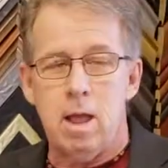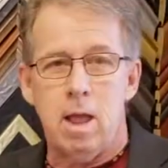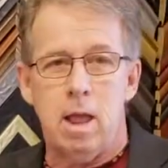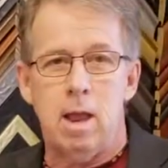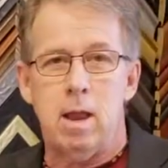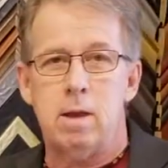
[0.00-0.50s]

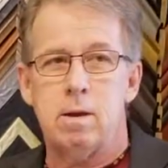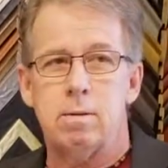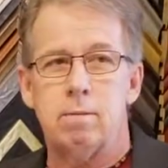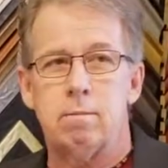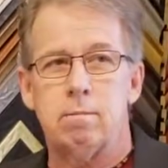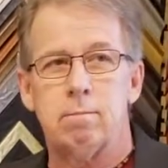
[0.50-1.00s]

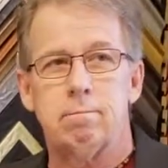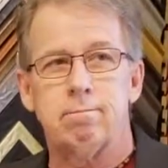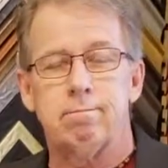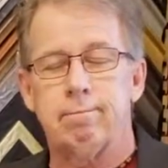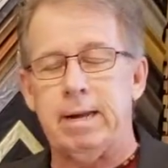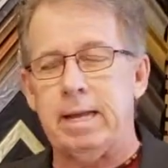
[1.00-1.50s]
and
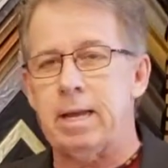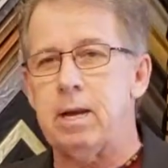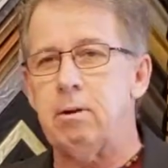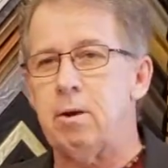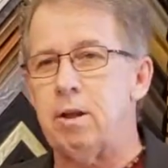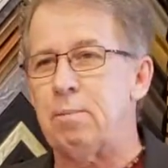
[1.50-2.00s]
like I
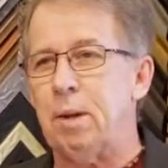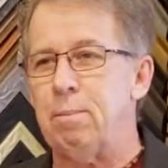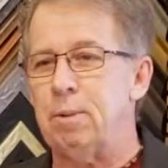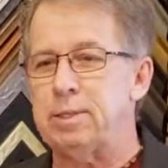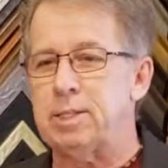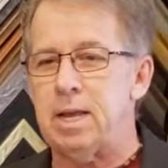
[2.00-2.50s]
hear a lot of
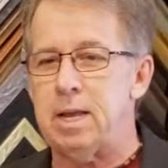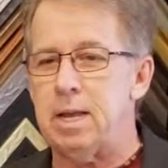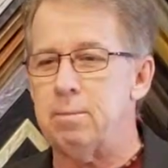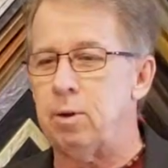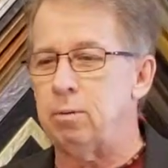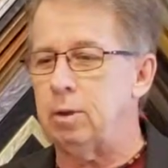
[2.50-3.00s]
people
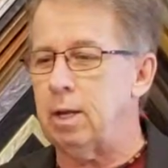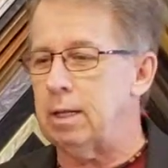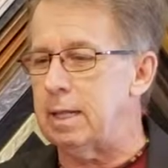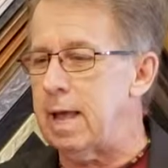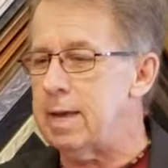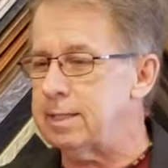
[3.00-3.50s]
say about the
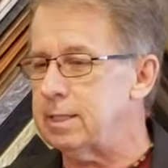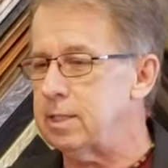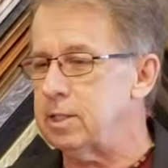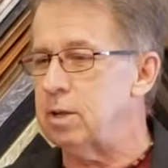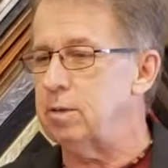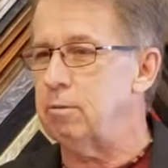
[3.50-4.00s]
glass
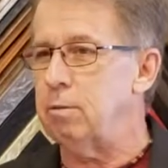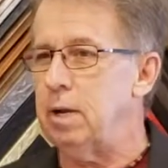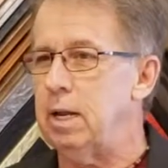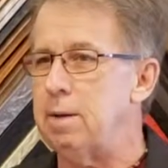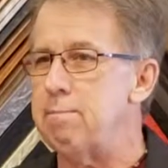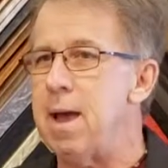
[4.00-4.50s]
doesn't
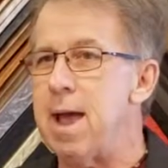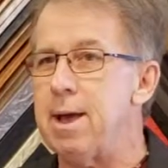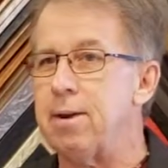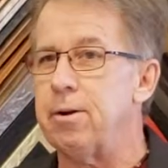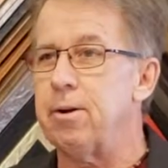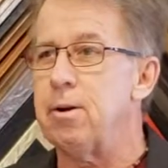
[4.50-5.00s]
really
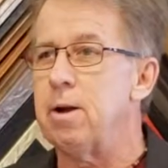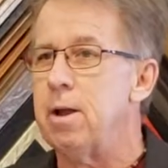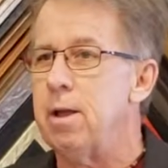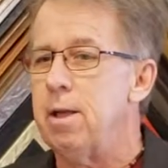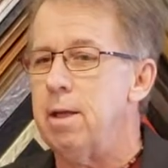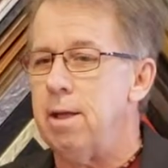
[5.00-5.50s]
matter,
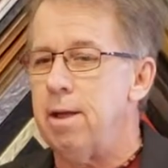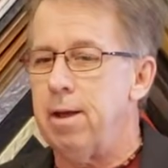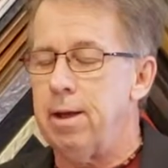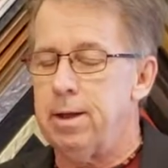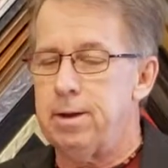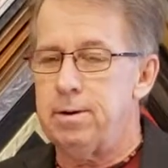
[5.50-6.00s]

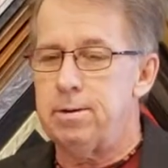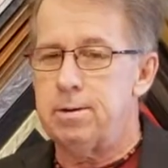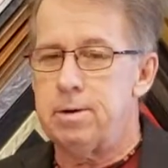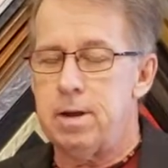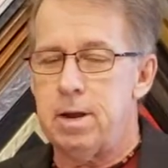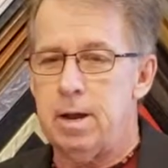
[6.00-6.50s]

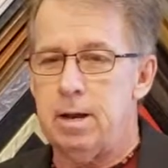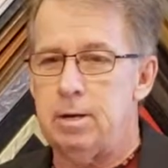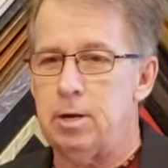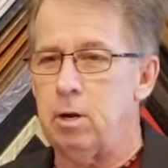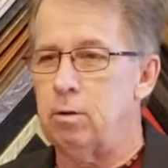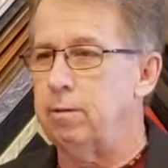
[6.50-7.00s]
and
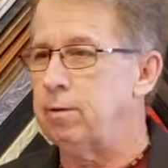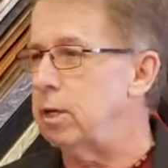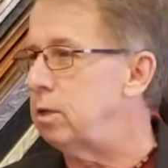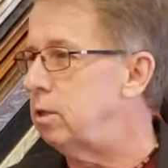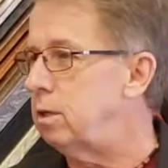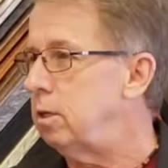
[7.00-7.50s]
if
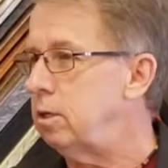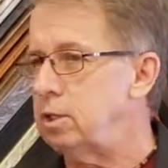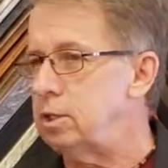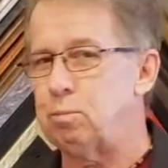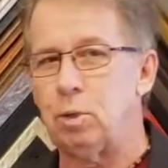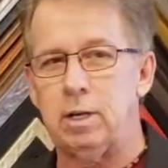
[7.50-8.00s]
you
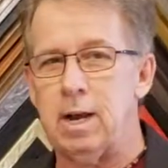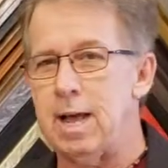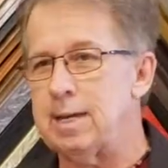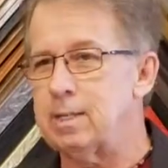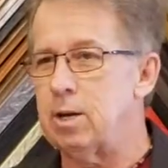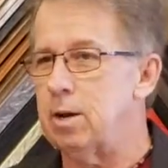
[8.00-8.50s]
just put
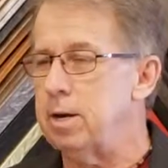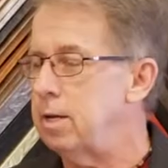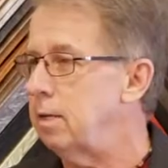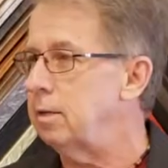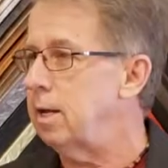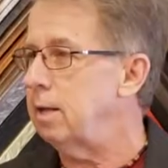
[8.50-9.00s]
glass on
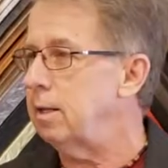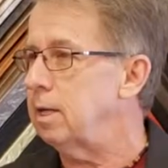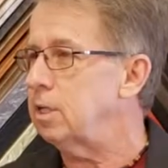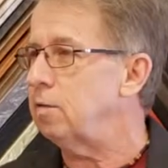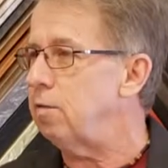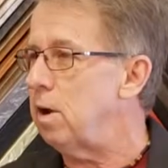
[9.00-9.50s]
it and
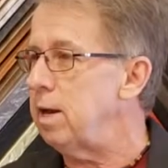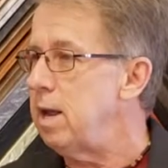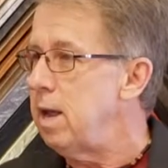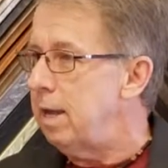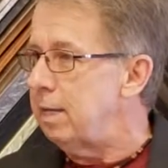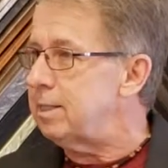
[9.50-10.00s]
that's fine.
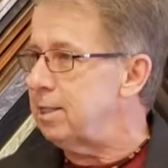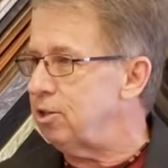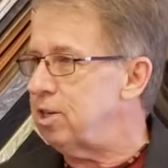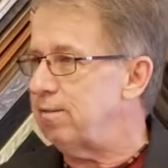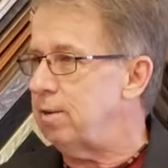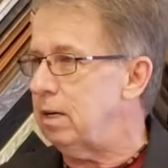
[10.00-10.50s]
Is
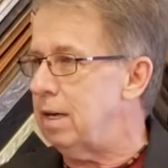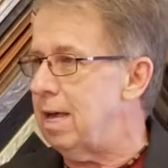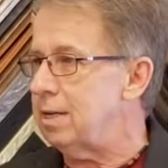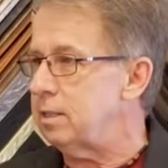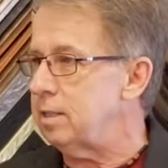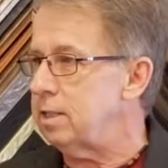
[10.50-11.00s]
there different
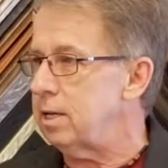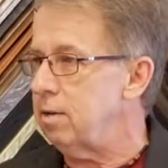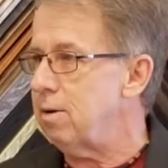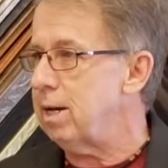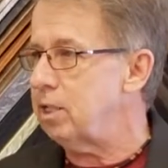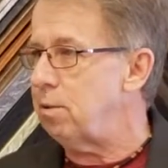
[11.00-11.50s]
glasses that
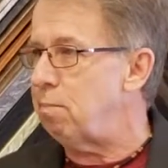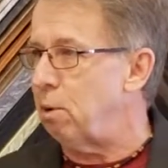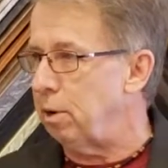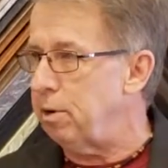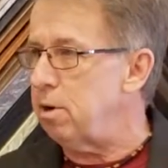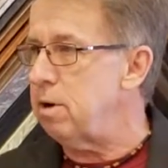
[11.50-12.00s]
you actually
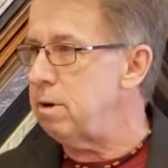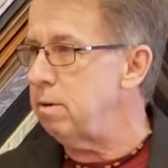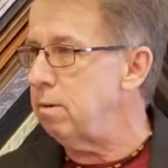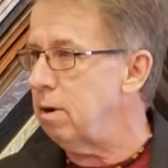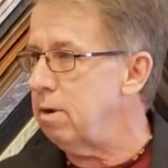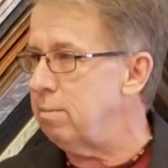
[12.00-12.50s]
put
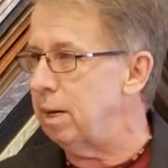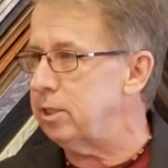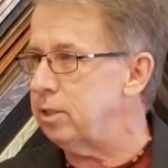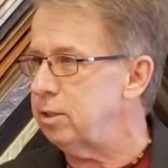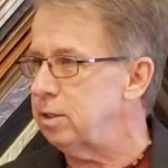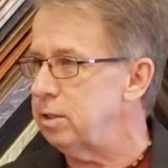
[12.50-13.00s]
on pictures?